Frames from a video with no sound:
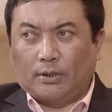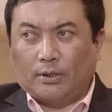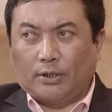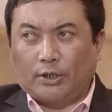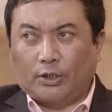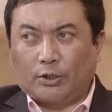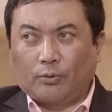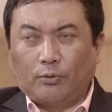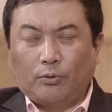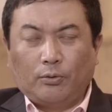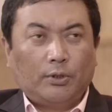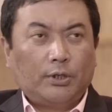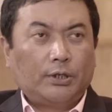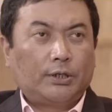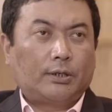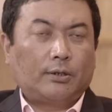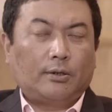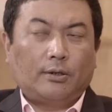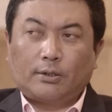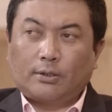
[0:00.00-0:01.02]

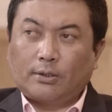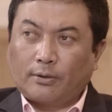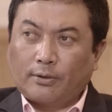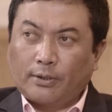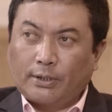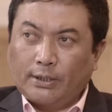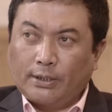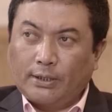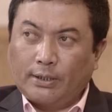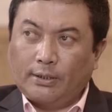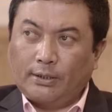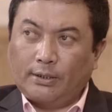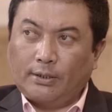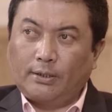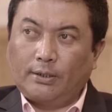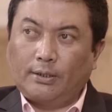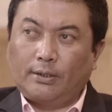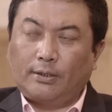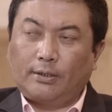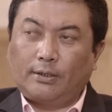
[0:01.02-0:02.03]
schools authorities,
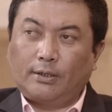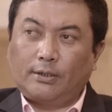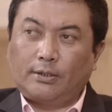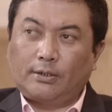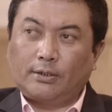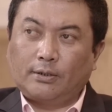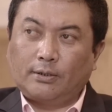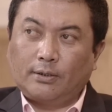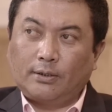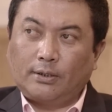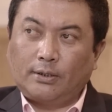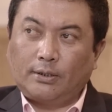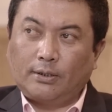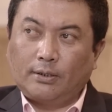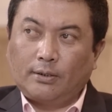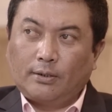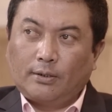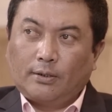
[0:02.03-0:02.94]
the teachers